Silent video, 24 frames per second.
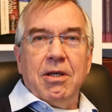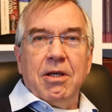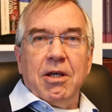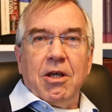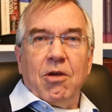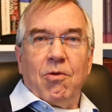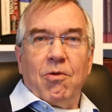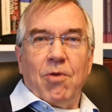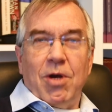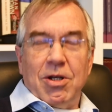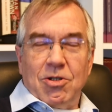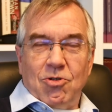
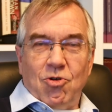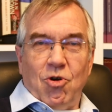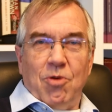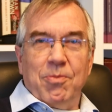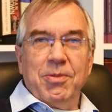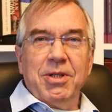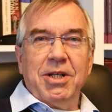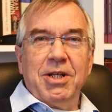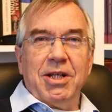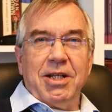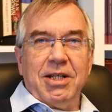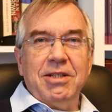Quite
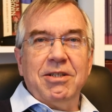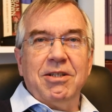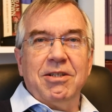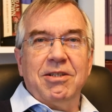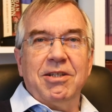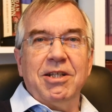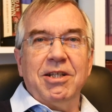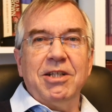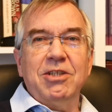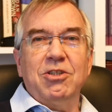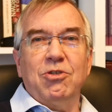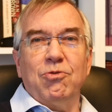commonly, the
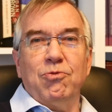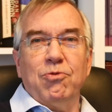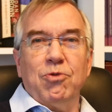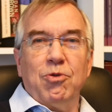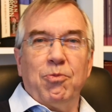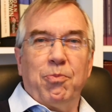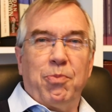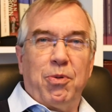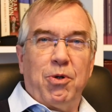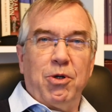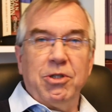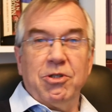teacher will
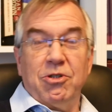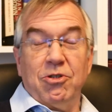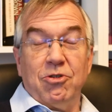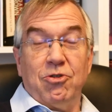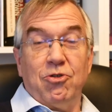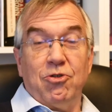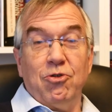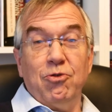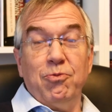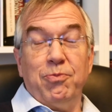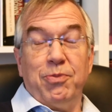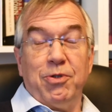point to
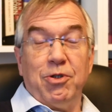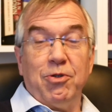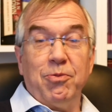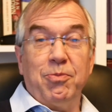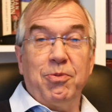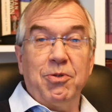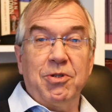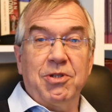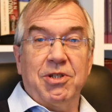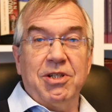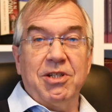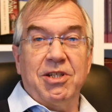2 pupils
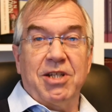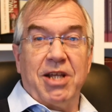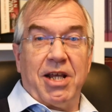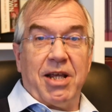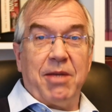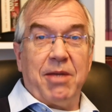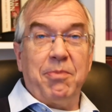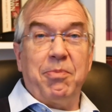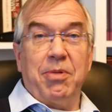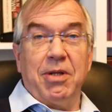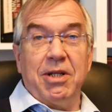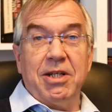and say,
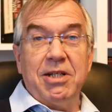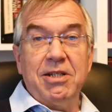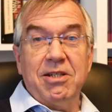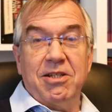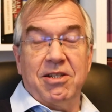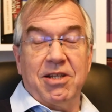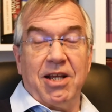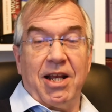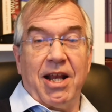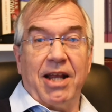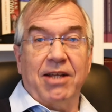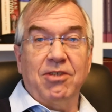please
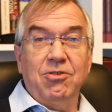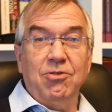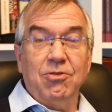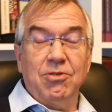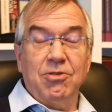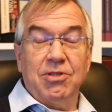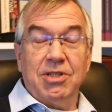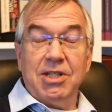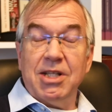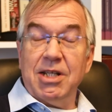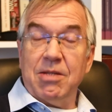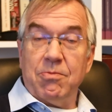select your
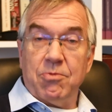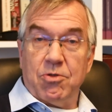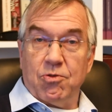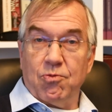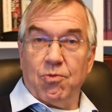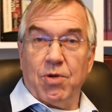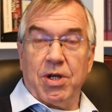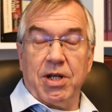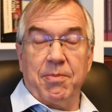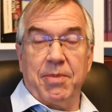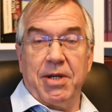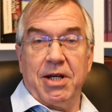teams, one
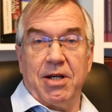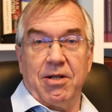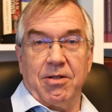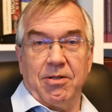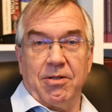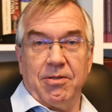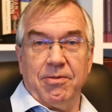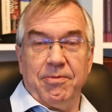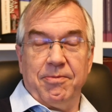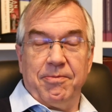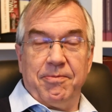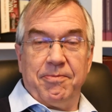about.
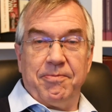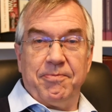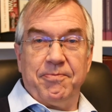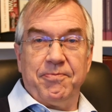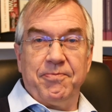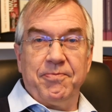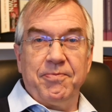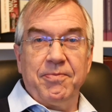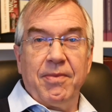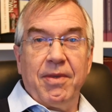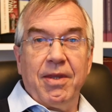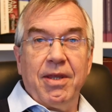
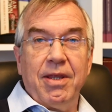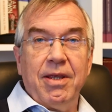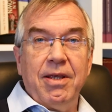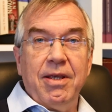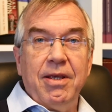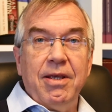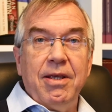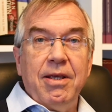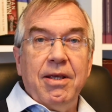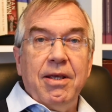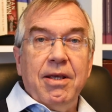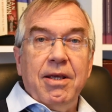
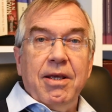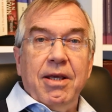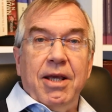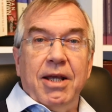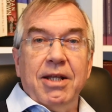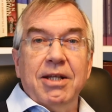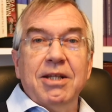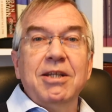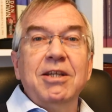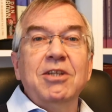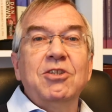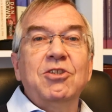And
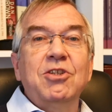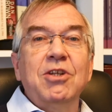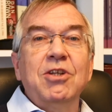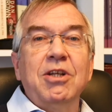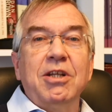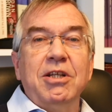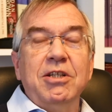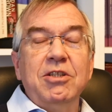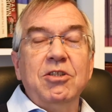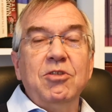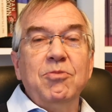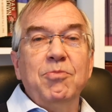initially,
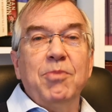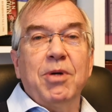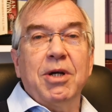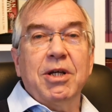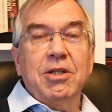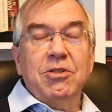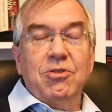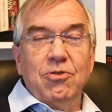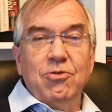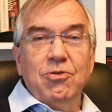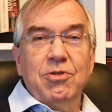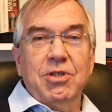you might
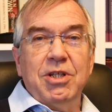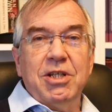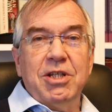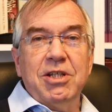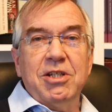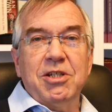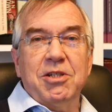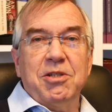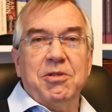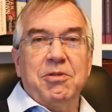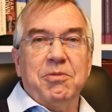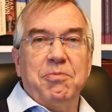do
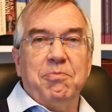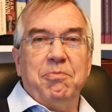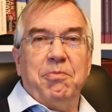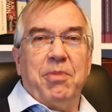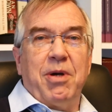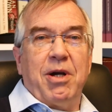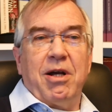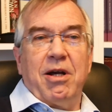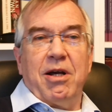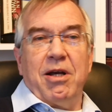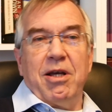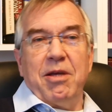this
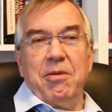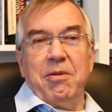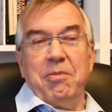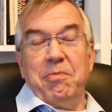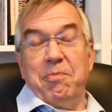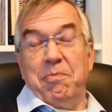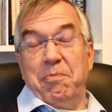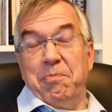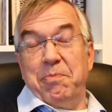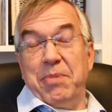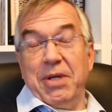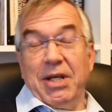by
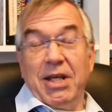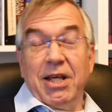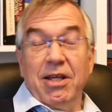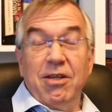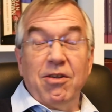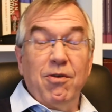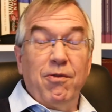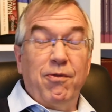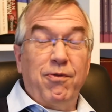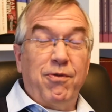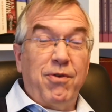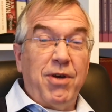picking your
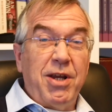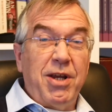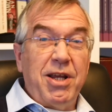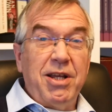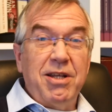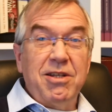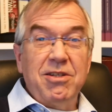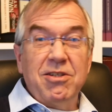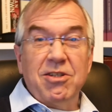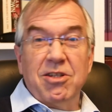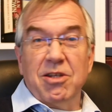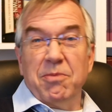
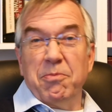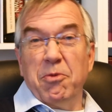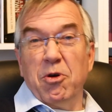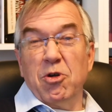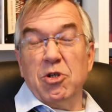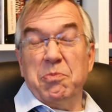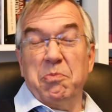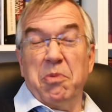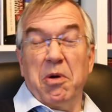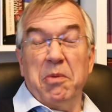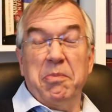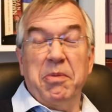friends, the most
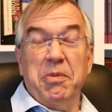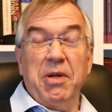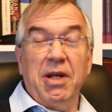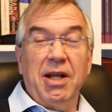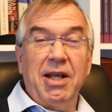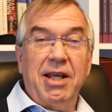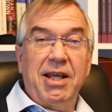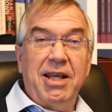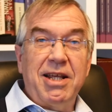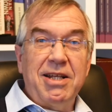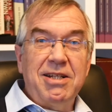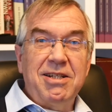popular
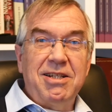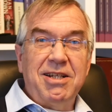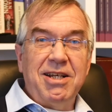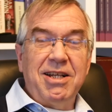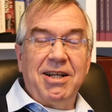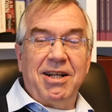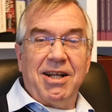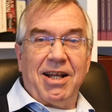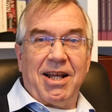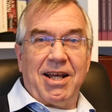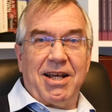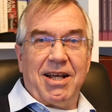kids in
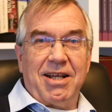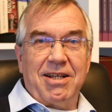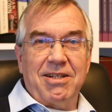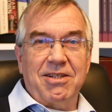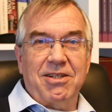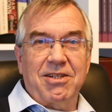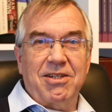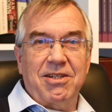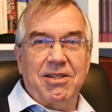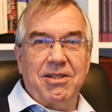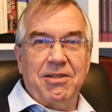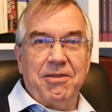
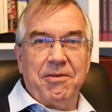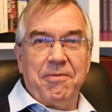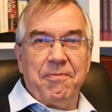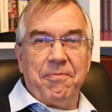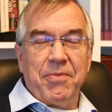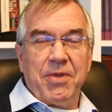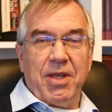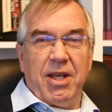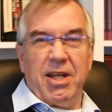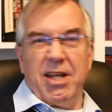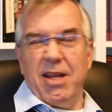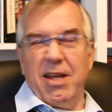class.
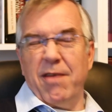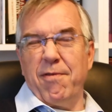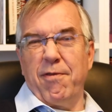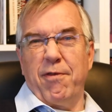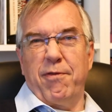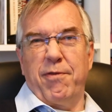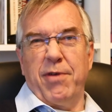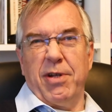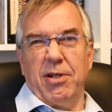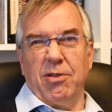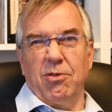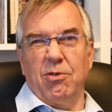It never
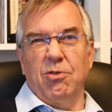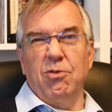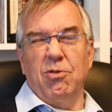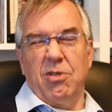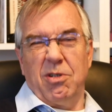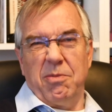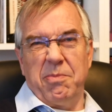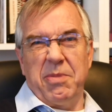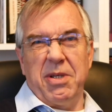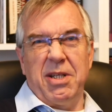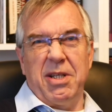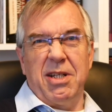felt good to
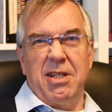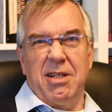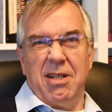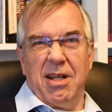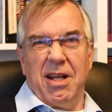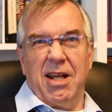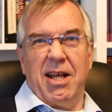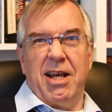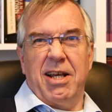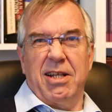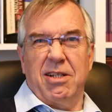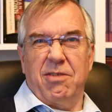be the
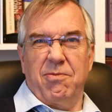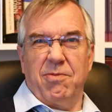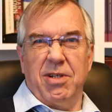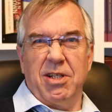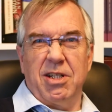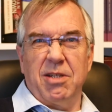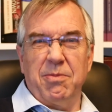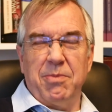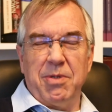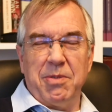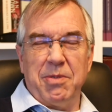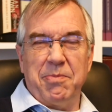last one to
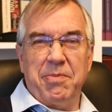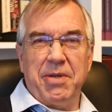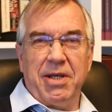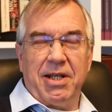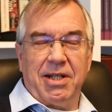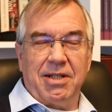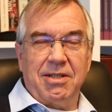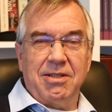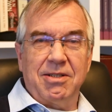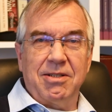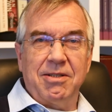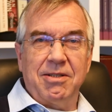be picked.